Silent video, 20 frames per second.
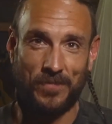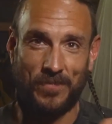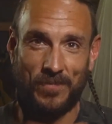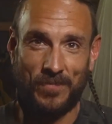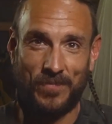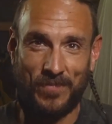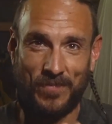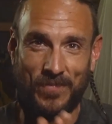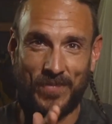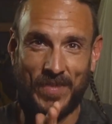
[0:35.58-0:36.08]

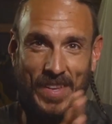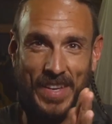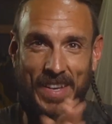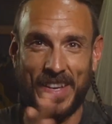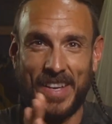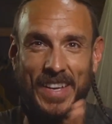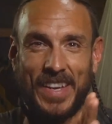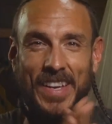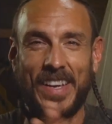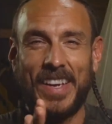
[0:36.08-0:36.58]

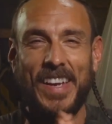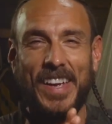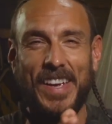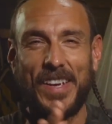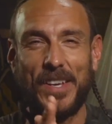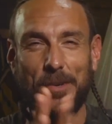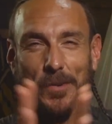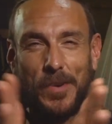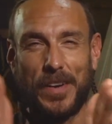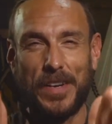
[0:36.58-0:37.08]

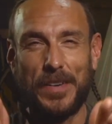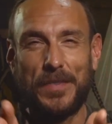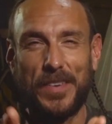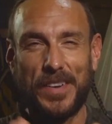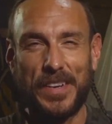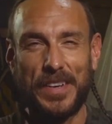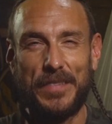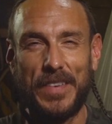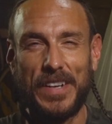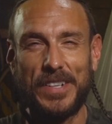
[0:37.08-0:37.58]
You ready for
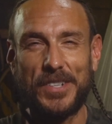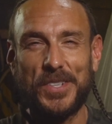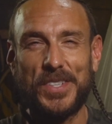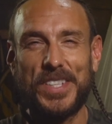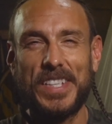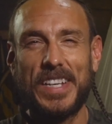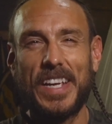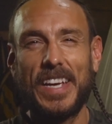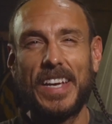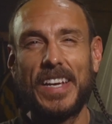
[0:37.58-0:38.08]
an adventure
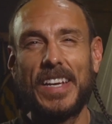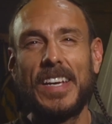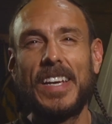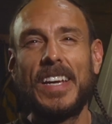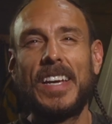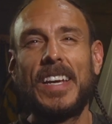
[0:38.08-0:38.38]
today?